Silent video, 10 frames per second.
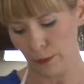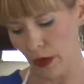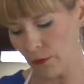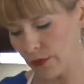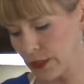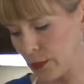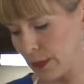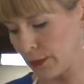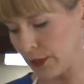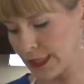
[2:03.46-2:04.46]
hopefully you'll
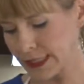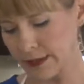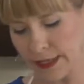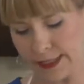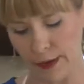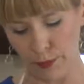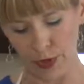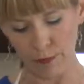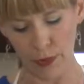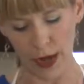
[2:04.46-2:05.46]
be able to see this. I
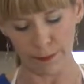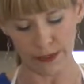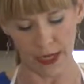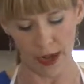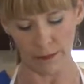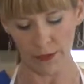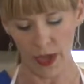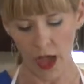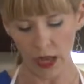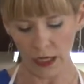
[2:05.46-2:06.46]
pre-prepped
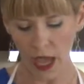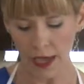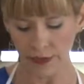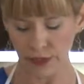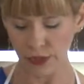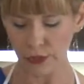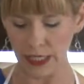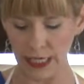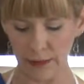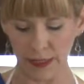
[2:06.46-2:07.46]
a lot of the
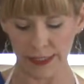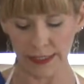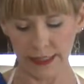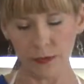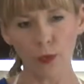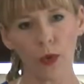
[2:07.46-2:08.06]
zucchini because I didn't